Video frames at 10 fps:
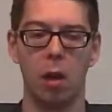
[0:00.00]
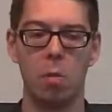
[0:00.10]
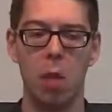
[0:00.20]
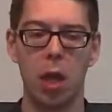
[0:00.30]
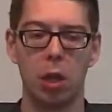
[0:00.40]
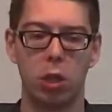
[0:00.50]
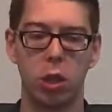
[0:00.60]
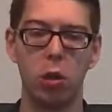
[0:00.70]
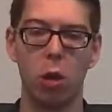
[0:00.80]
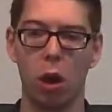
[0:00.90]
make
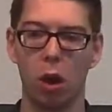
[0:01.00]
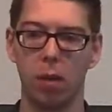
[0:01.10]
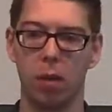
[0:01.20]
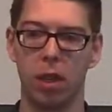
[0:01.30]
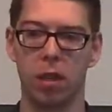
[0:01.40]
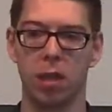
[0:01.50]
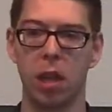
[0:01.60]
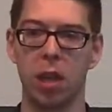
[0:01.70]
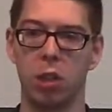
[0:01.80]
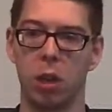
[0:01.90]
too hard of a
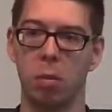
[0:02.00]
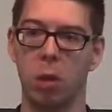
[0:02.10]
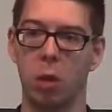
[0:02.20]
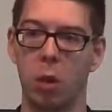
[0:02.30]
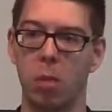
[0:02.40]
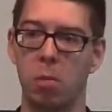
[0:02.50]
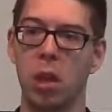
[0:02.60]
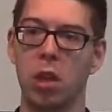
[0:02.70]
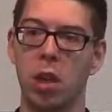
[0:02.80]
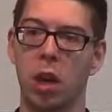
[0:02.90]
distinction between
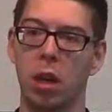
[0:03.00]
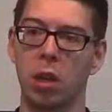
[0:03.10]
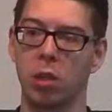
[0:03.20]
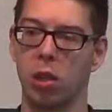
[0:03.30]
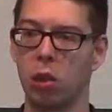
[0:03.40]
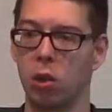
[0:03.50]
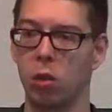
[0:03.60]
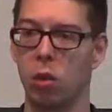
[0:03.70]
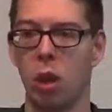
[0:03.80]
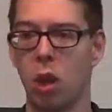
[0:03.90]
missionaries who